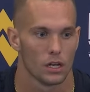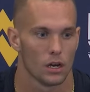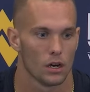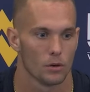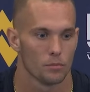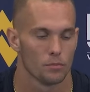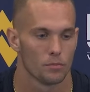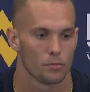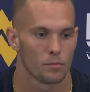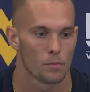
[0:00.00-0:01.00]

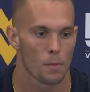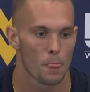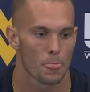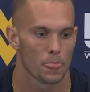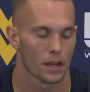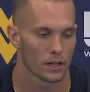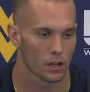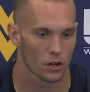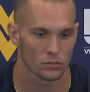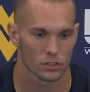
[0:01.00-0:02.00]
And then I
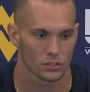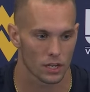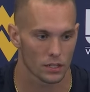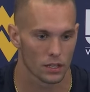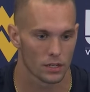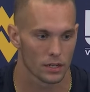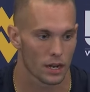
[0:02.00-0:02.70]
got off to the sideline,